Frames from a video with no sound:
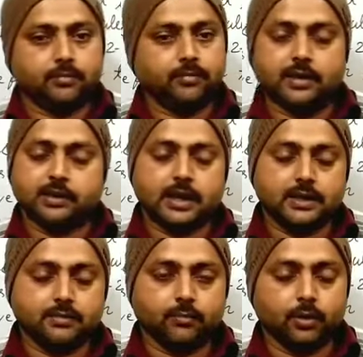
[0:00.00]

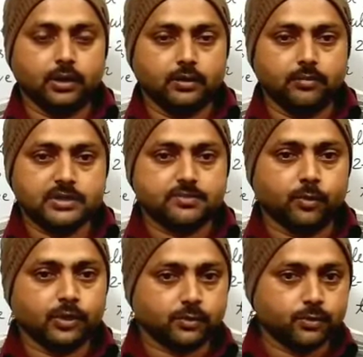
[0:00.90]
that means
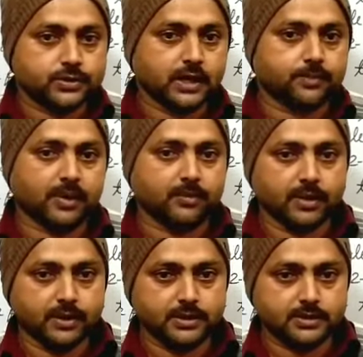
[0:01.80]
molecules are
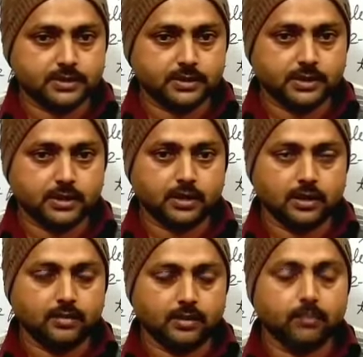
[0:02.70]
permanent,
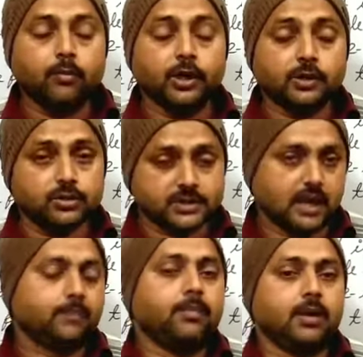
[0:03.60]
molecules
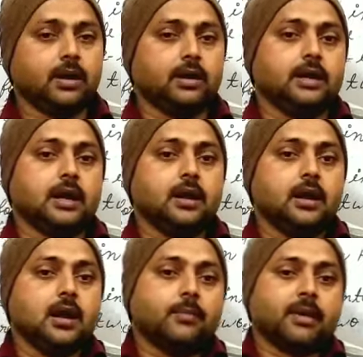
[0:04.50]
have
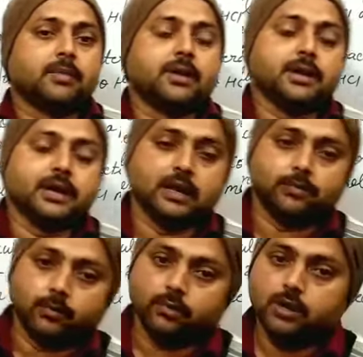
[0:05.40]
permanent
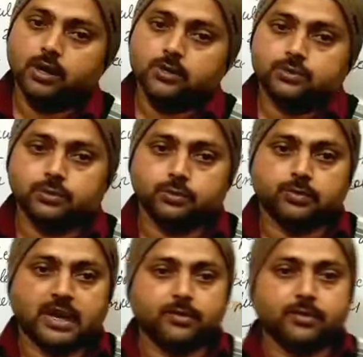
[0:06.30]
dipole. So you
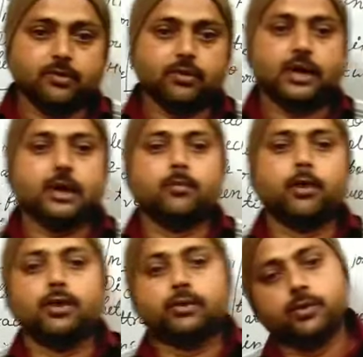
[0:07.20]
might be knowing if
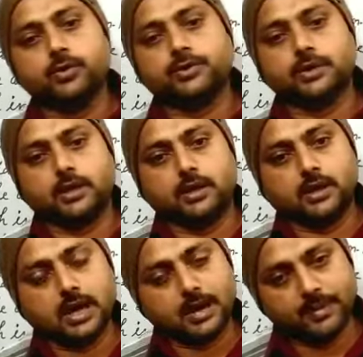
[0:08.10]
molecule is
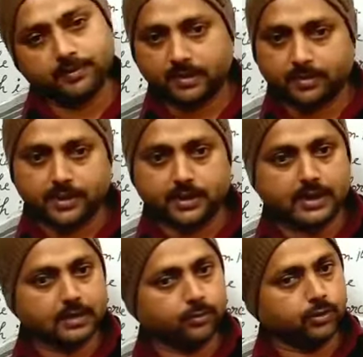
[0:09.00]
having permanent
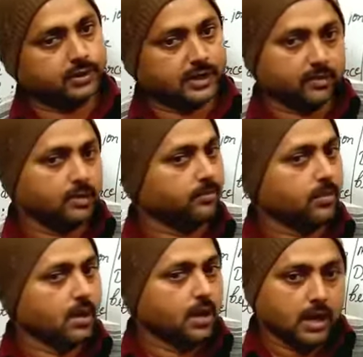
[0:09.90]
dipole, there will
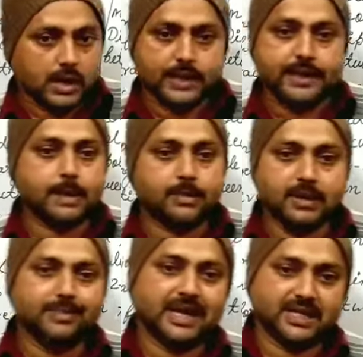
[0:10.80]

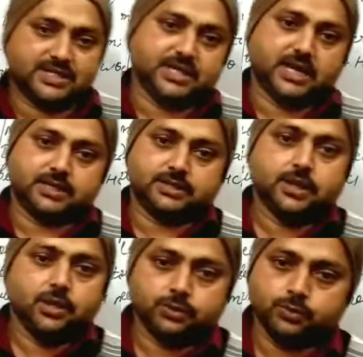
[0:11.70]
develop a charge.
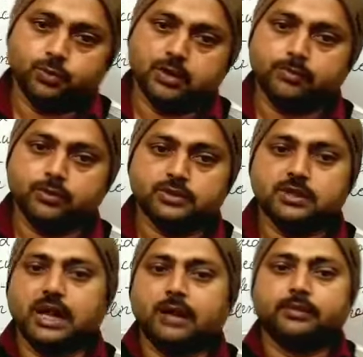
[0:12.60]
So one
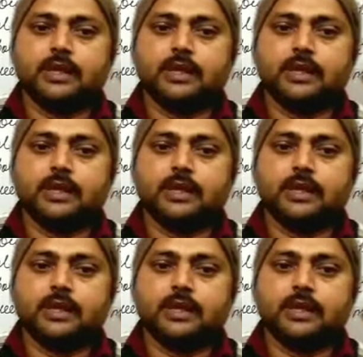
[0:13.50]
portion of